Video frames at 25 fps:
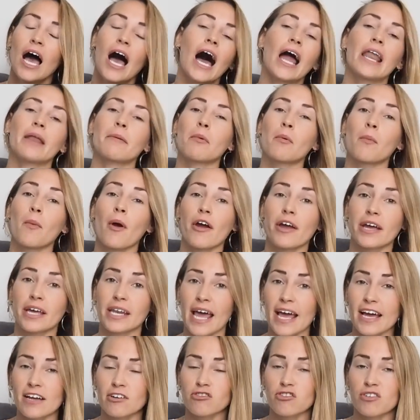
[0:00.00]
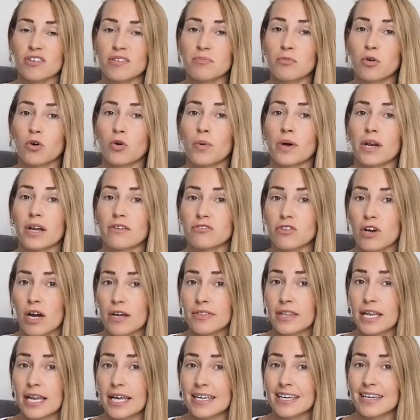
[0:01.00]
and I've been wearing an extra small when I've
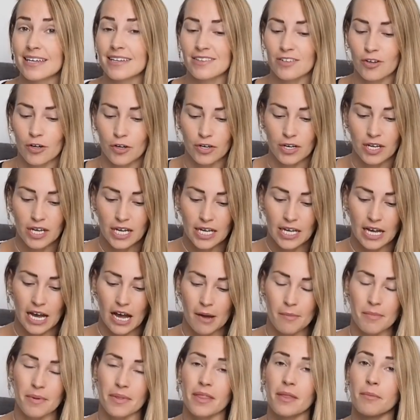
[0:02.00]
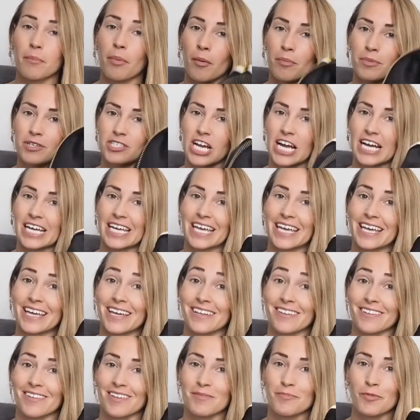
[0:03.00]
tried the leggings on, and the bomber jacket
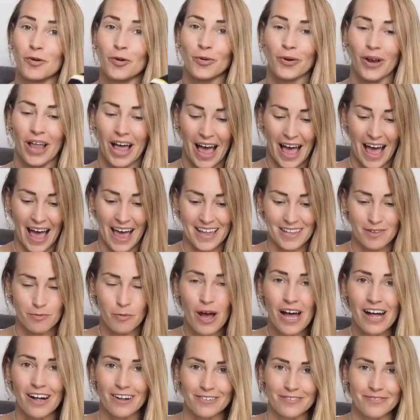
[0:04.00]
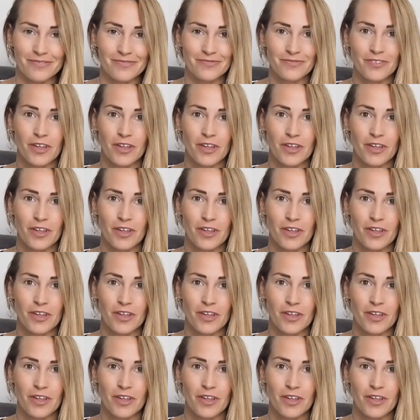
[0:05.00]
is a small as well.